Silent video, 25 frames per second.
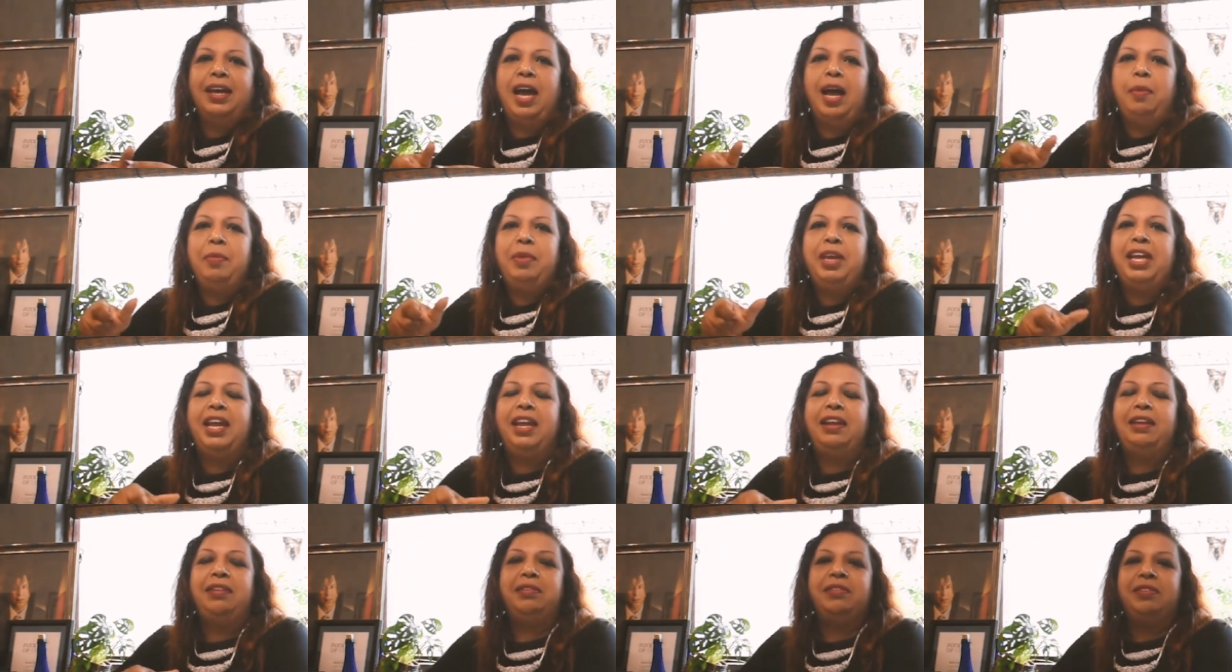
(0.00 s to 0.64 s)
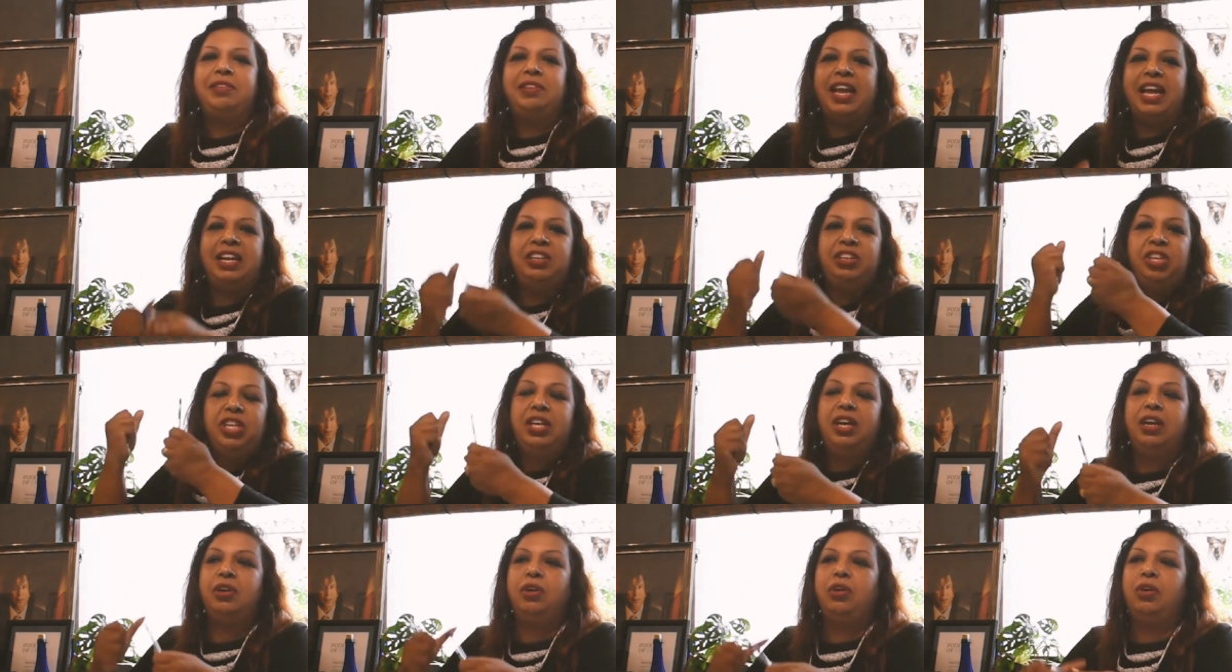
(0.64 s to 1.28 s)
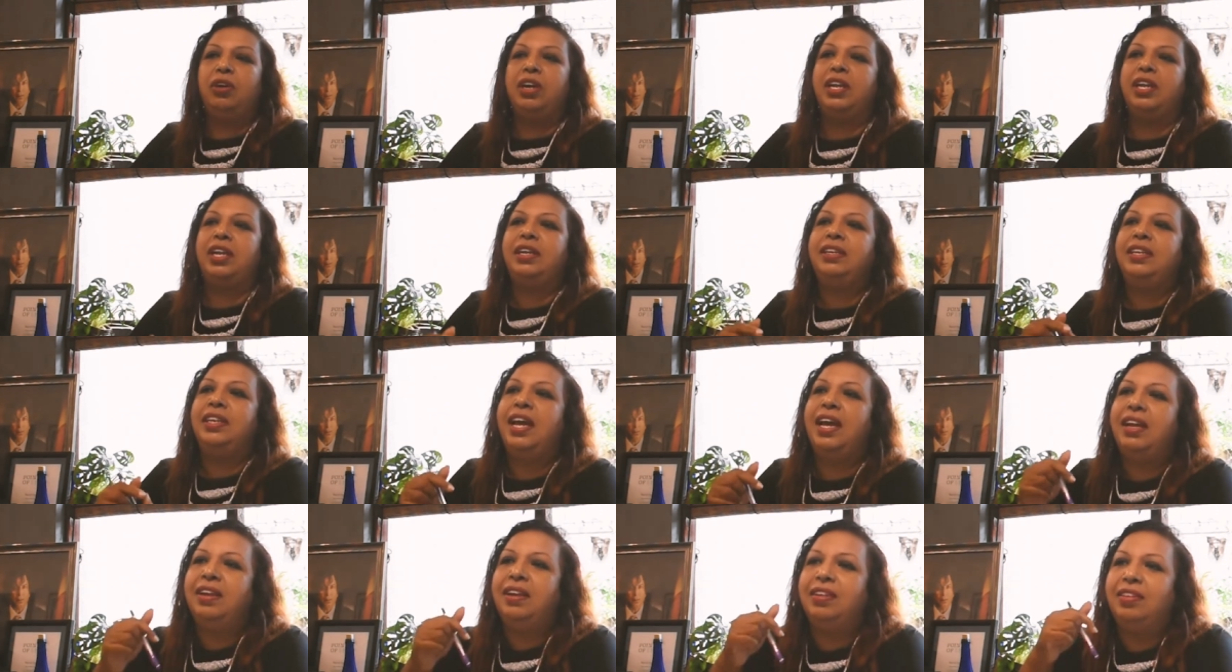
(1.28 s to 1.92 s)
coming and snatching a
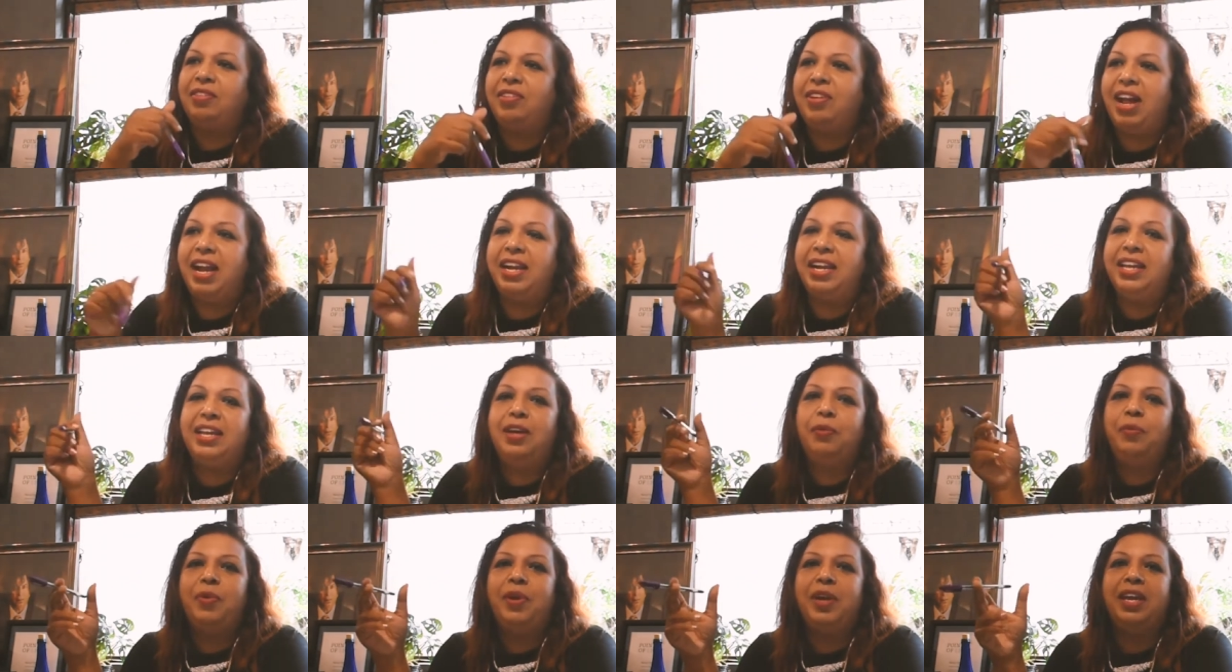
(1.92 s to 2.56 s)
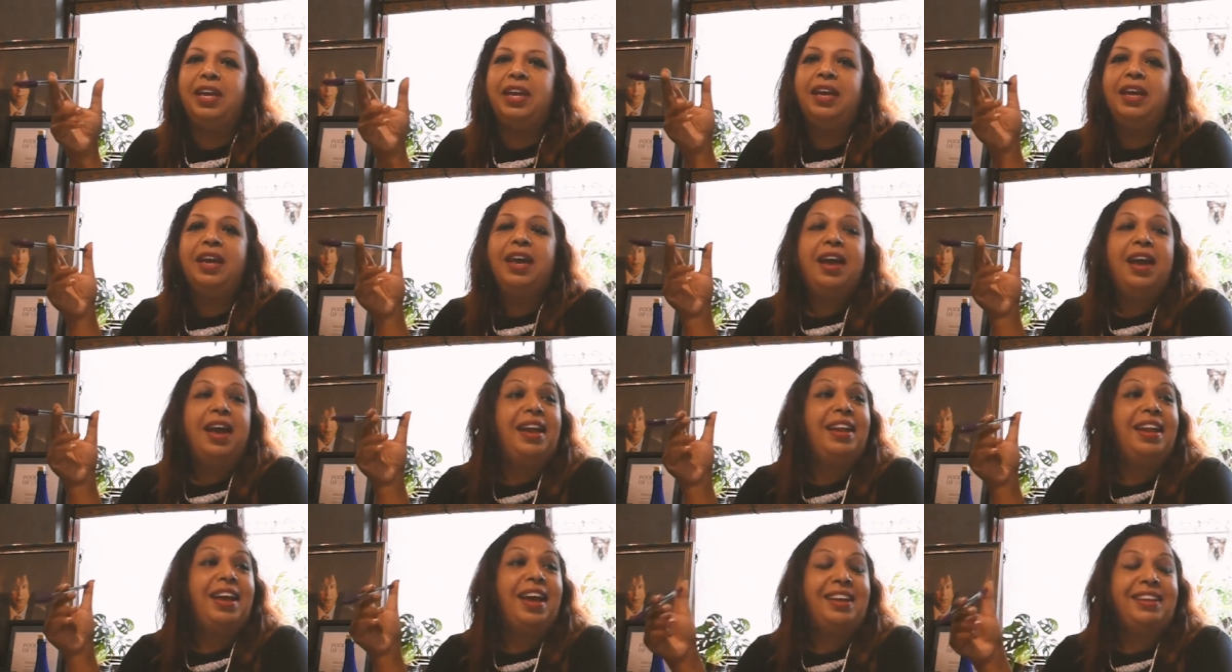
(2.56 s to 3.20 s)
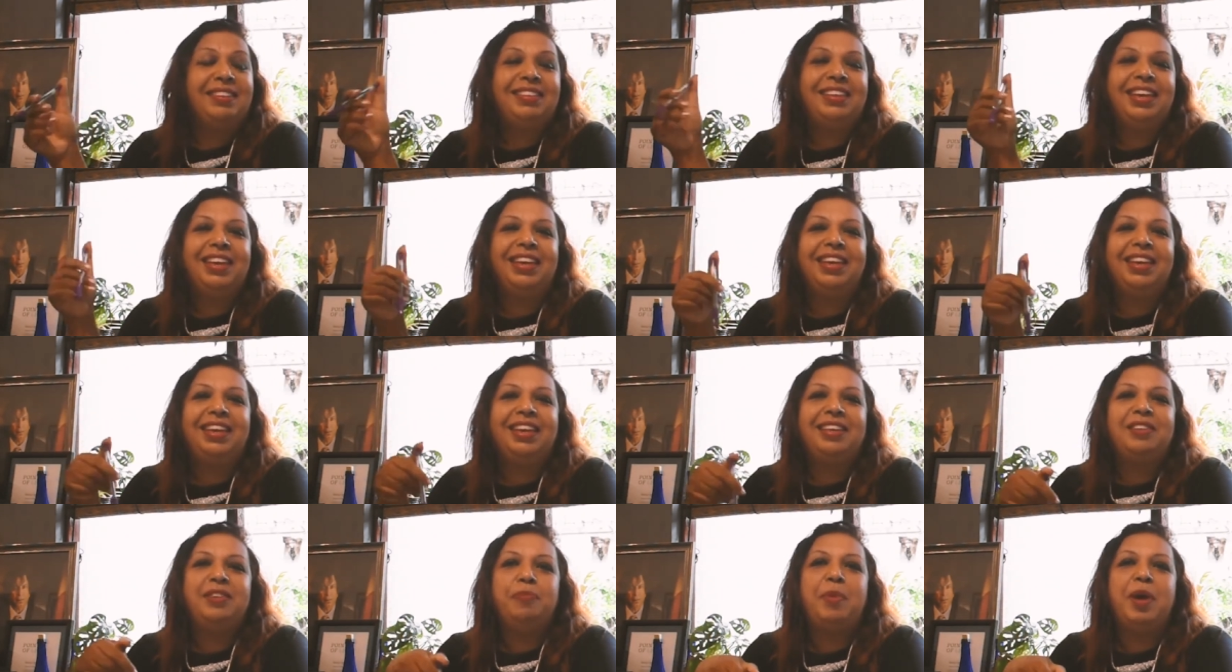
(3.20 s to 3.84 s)
coconut and running away and
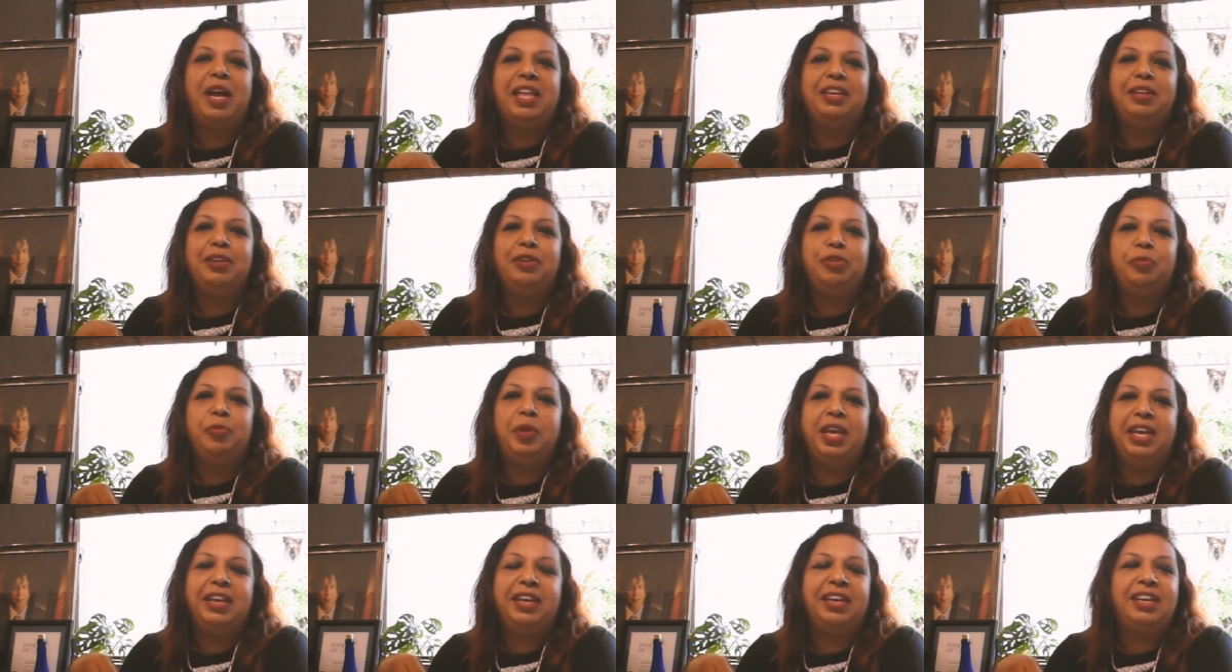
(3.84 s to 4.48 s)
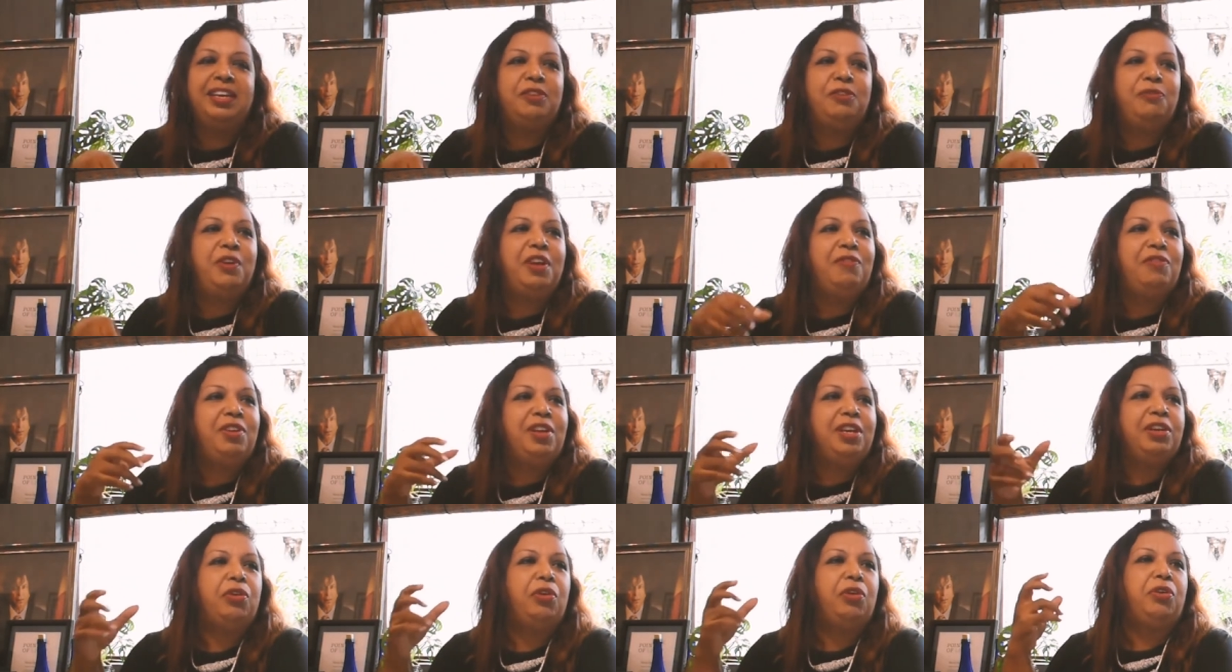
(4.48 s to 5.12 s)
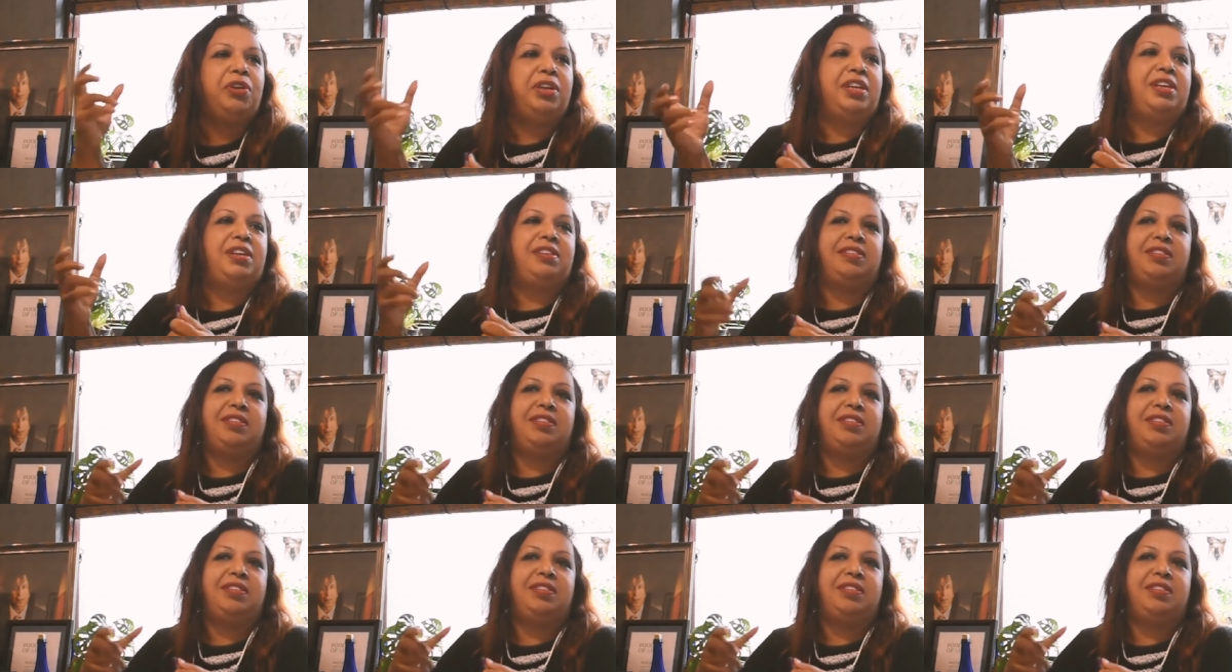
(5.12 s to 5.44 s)
asking his mother to make his favorite coconut